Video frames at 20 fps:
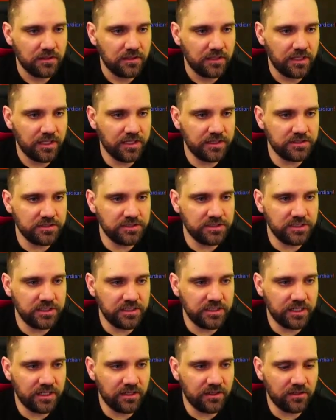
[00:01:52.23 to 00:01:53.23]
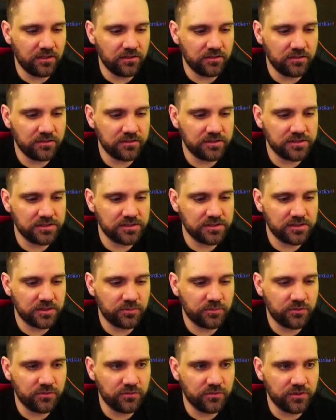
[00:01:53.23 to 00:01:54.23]
NGL, this is a
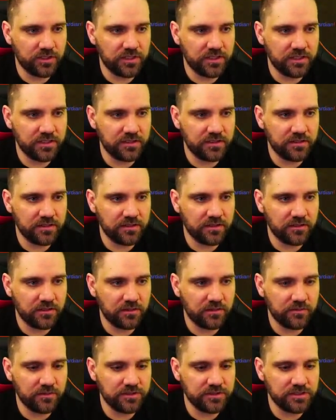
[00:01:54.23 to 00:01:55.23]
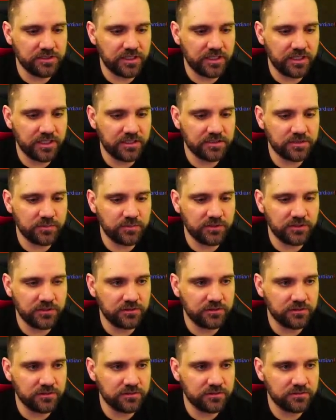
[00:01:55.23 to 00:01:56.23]
pretty garbage ass
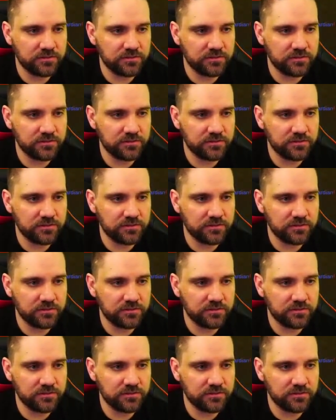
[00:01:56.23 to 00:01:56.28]
build.